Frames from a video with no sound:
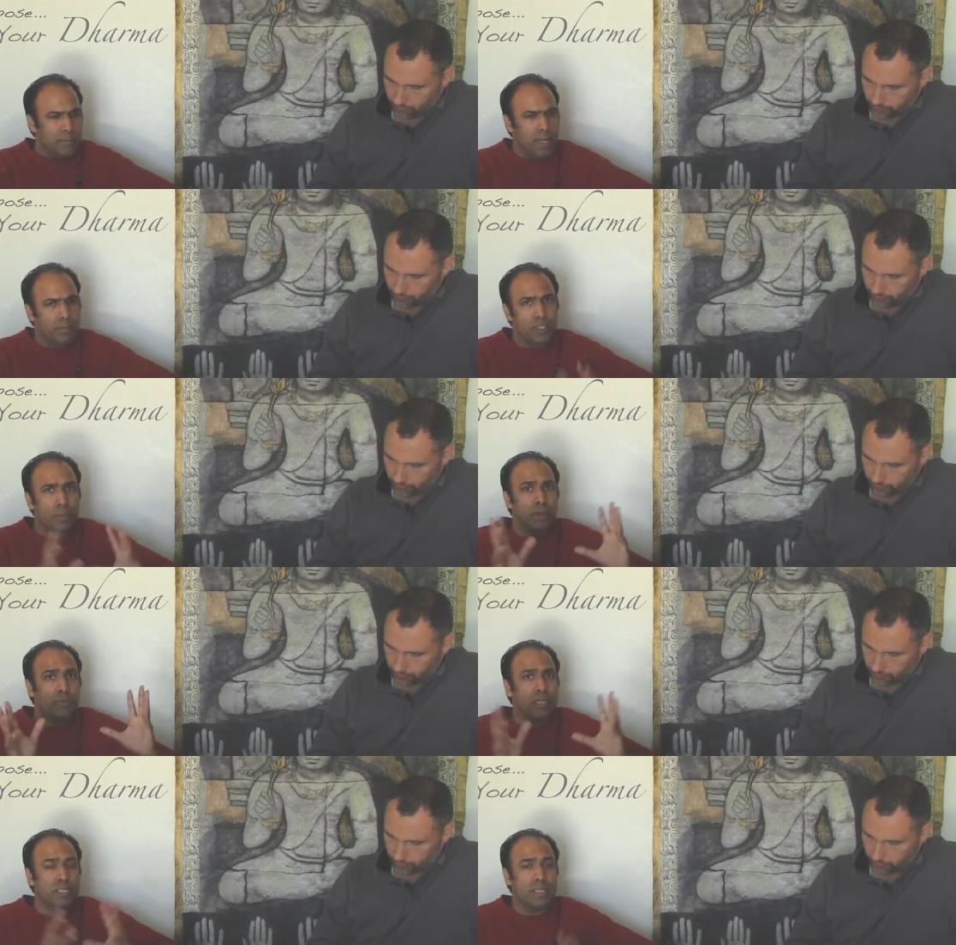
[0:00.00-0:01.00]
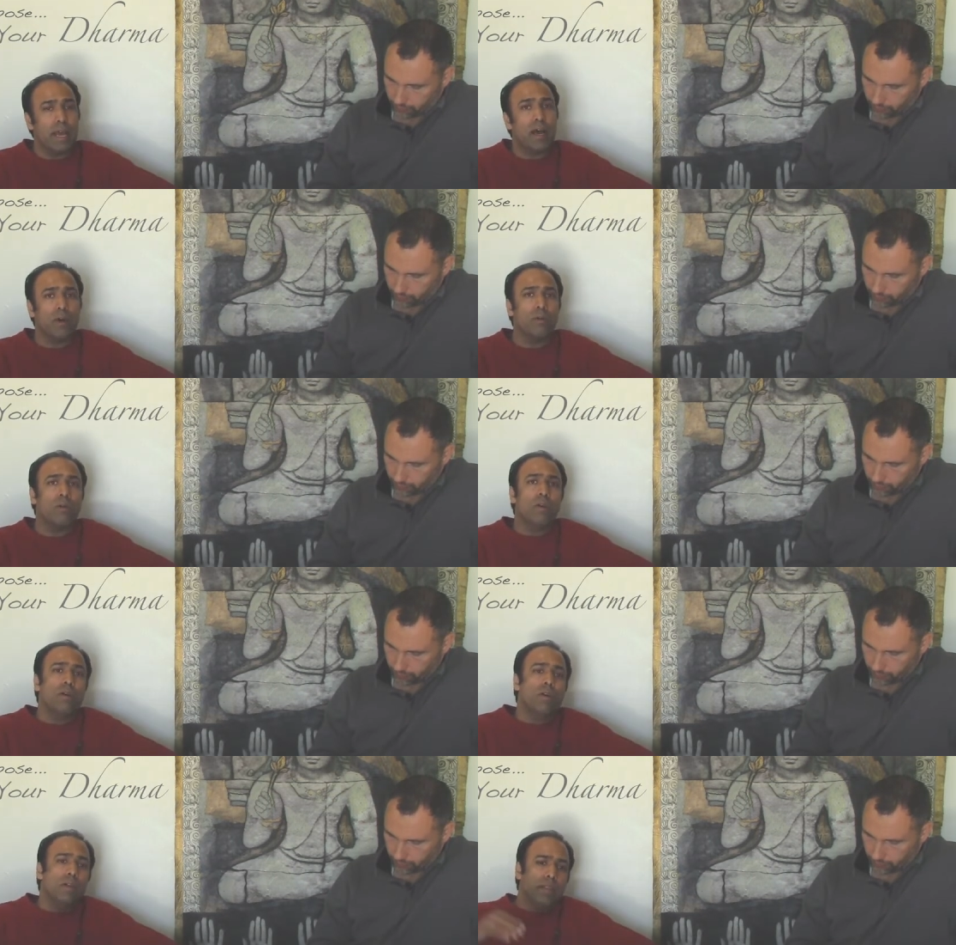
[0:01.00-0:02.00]
Speaker 1: I mean, I'm just paraphrasing now,
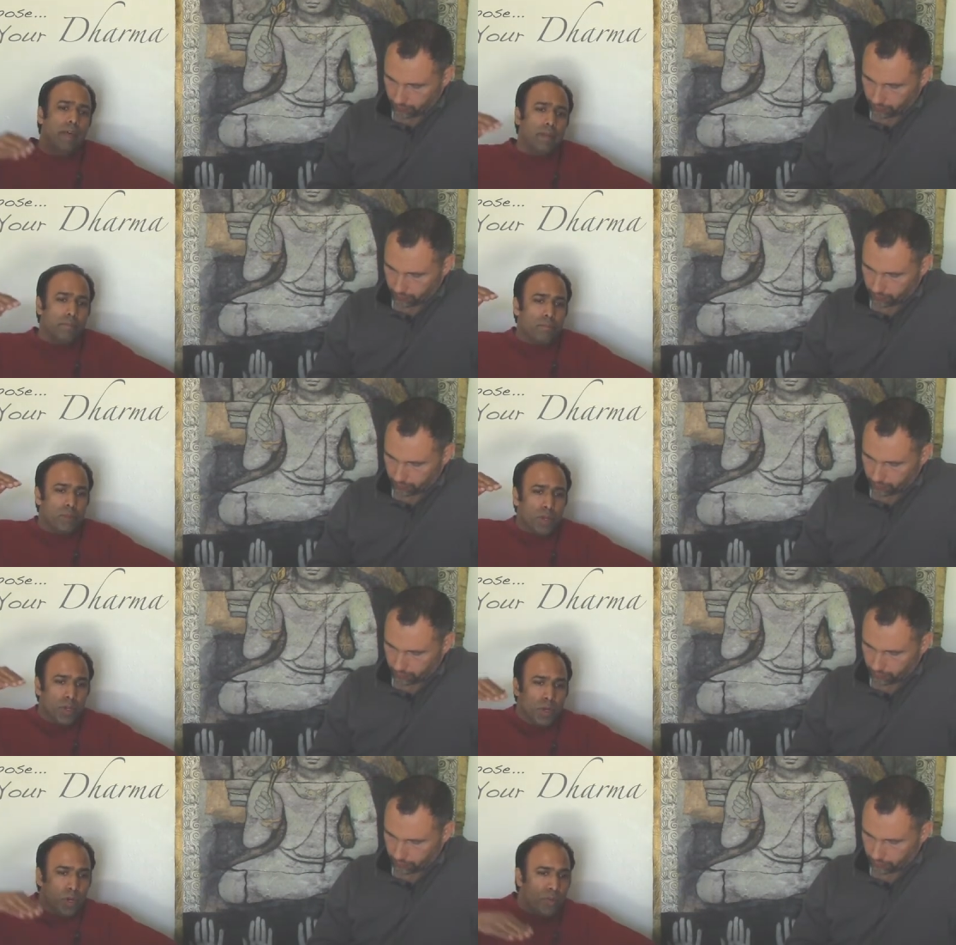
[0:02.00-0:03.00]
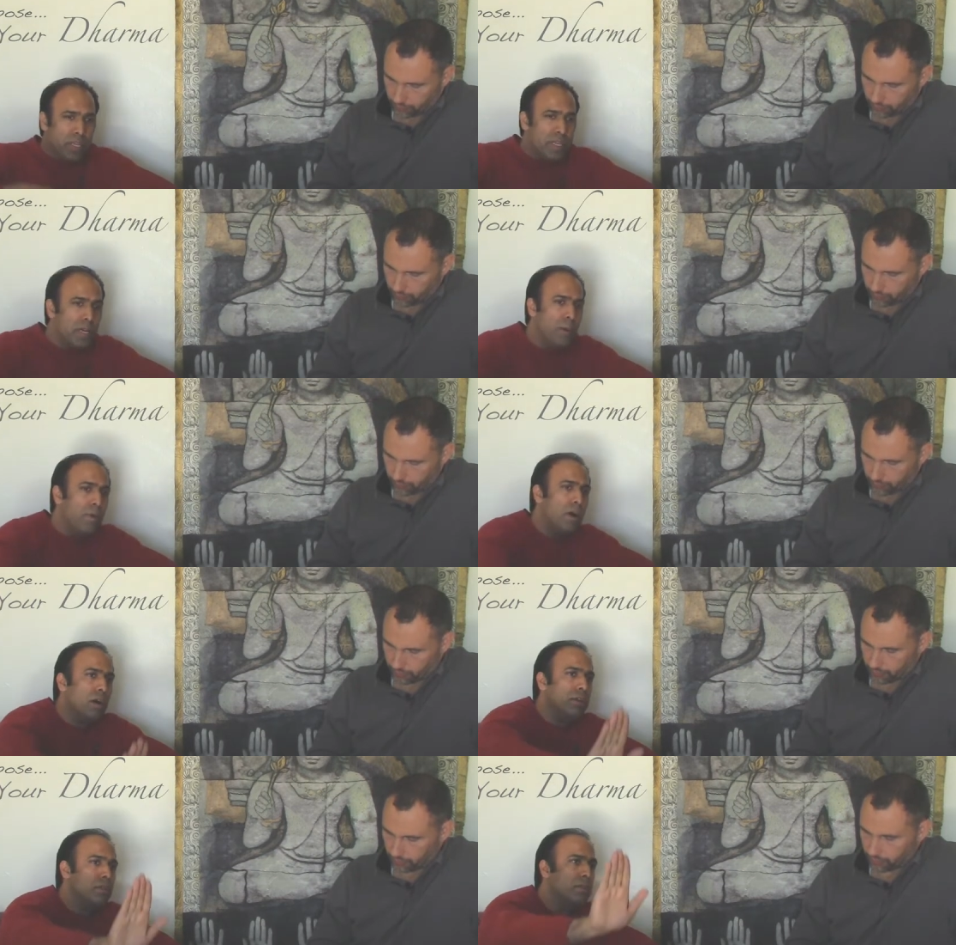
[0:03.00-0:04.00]
that curving
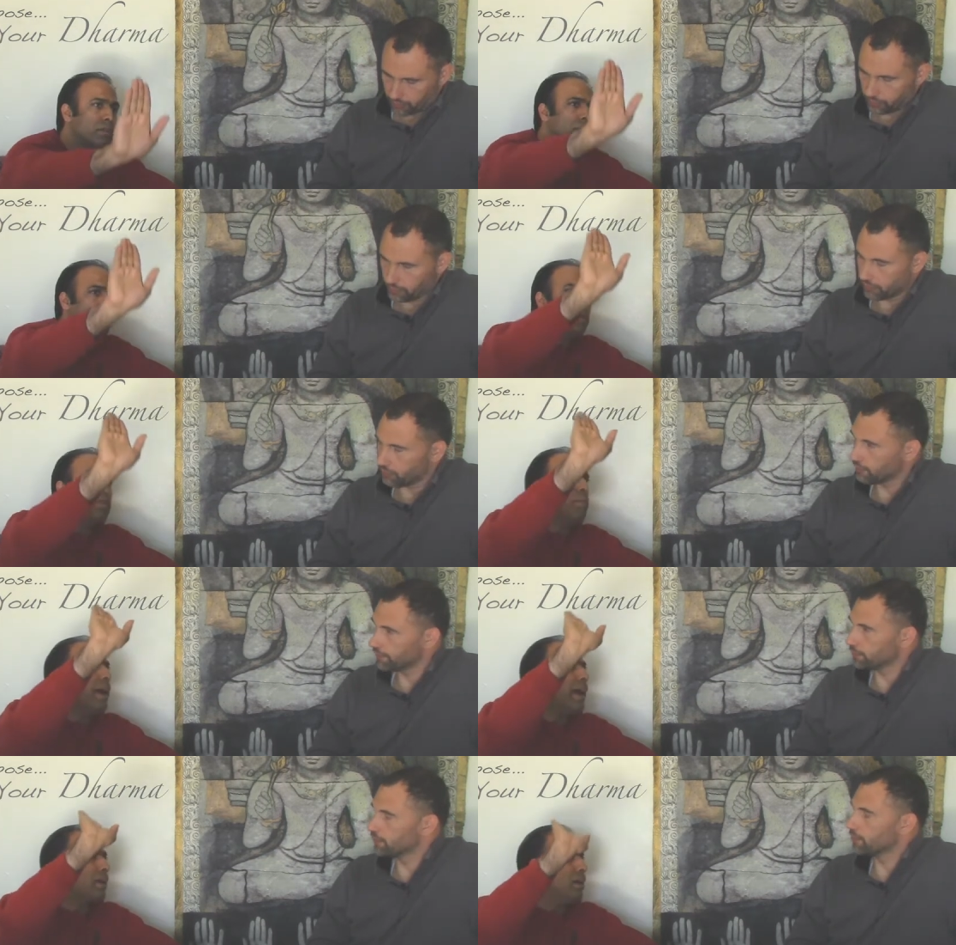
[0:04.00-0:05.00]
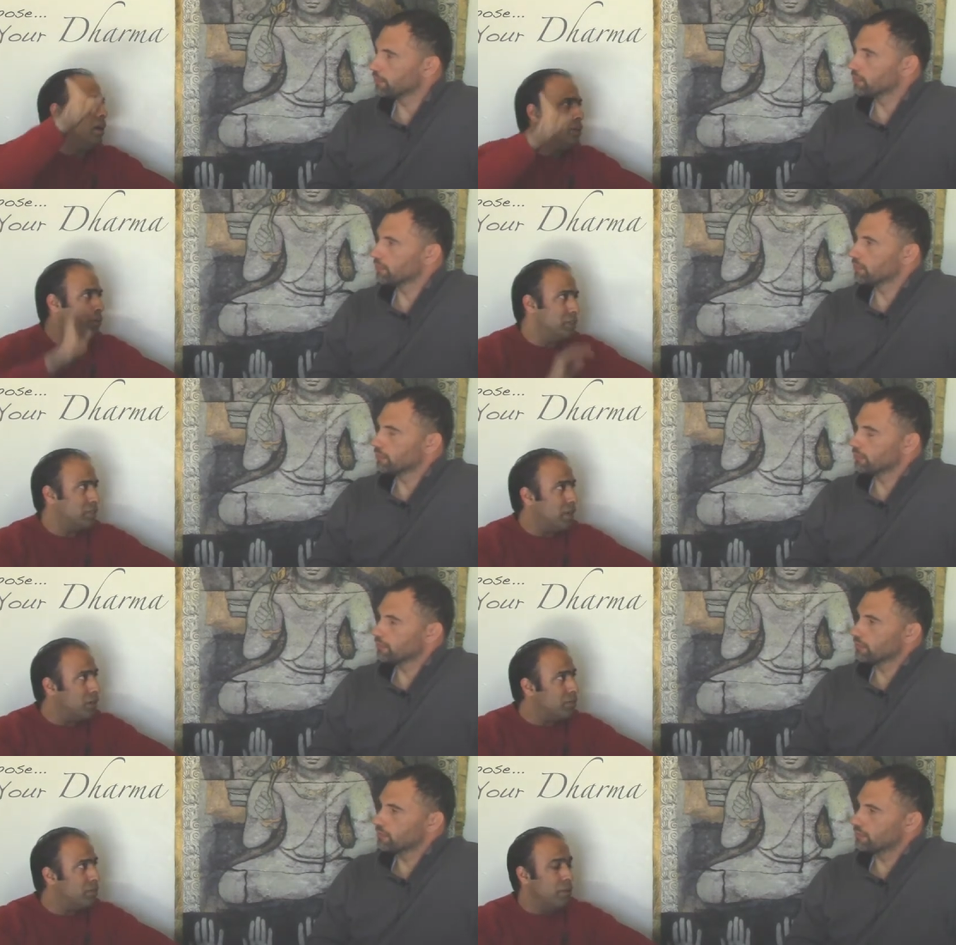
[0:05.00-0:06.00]
upon or curving back onto
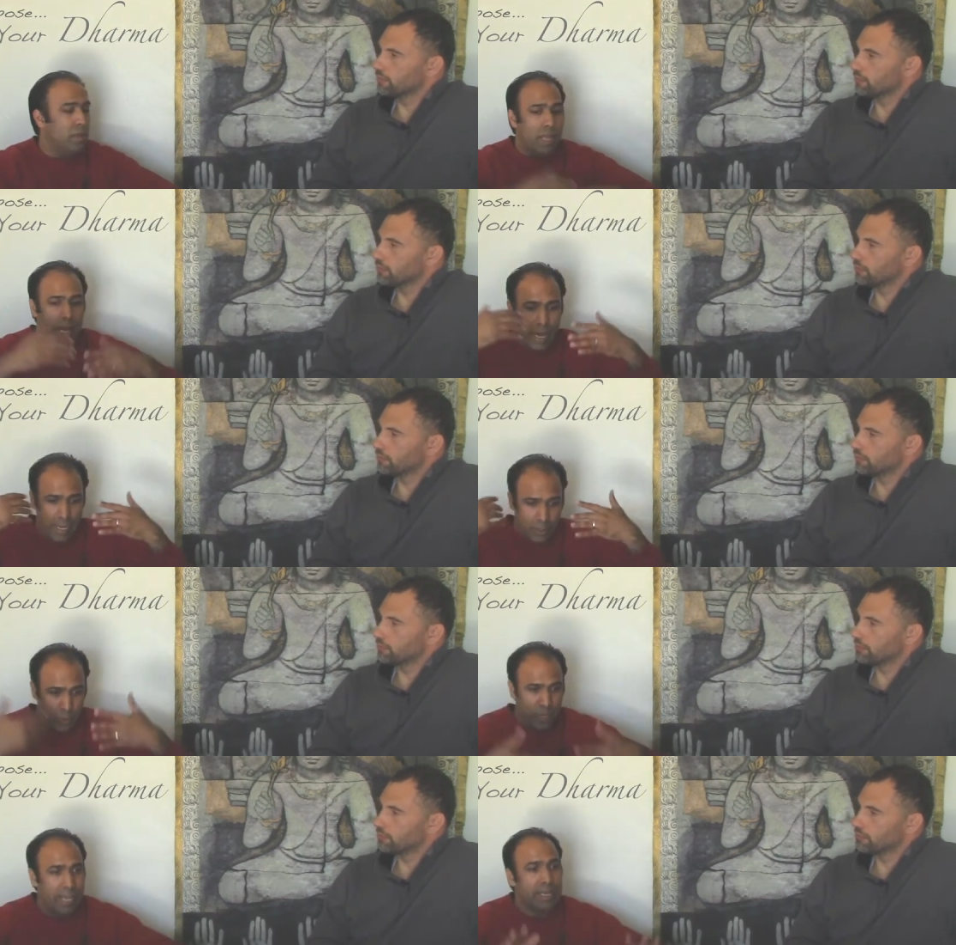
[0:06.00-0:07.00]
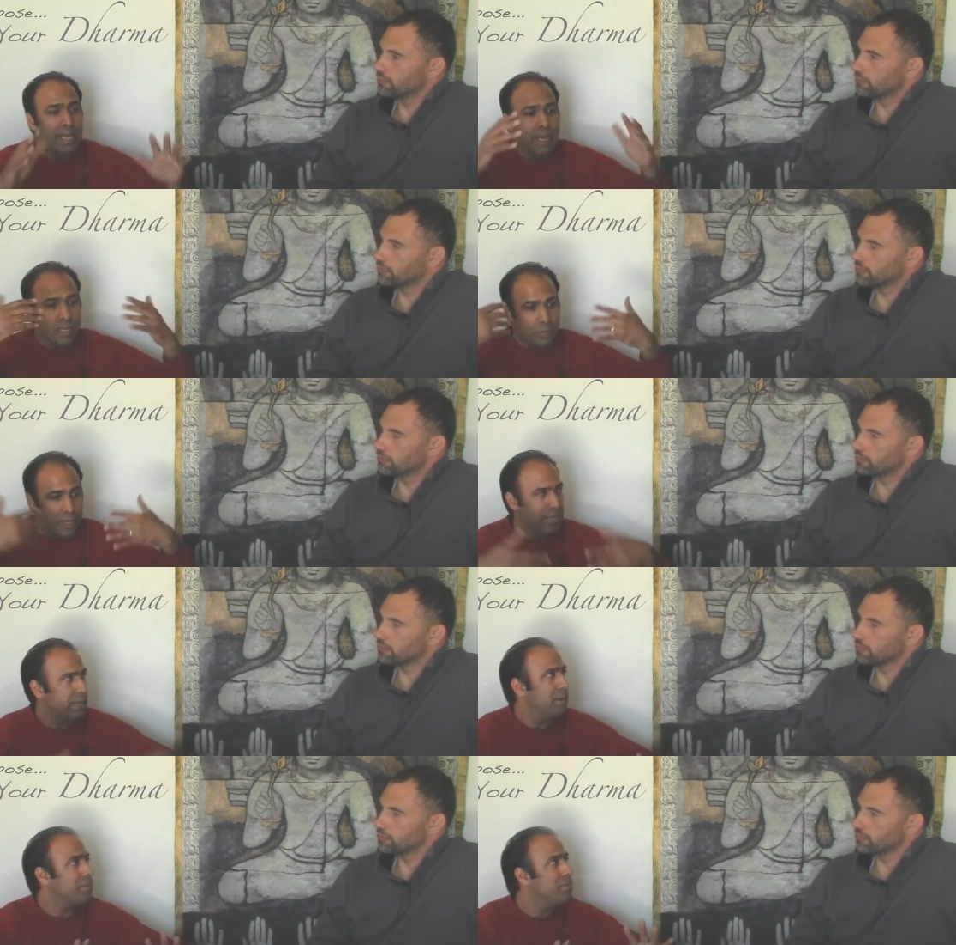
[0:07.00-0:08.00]
oneself, mm-hmm. I create and I create
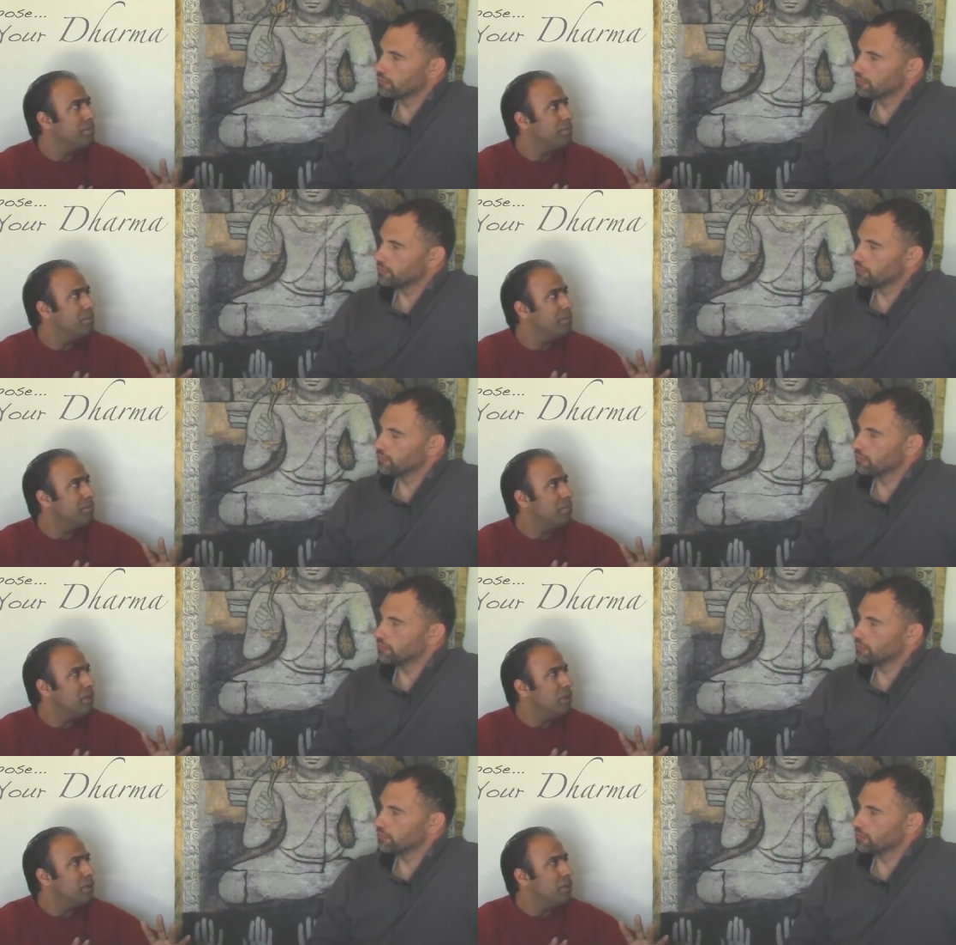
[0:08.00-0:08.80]
again. Mm-hmm.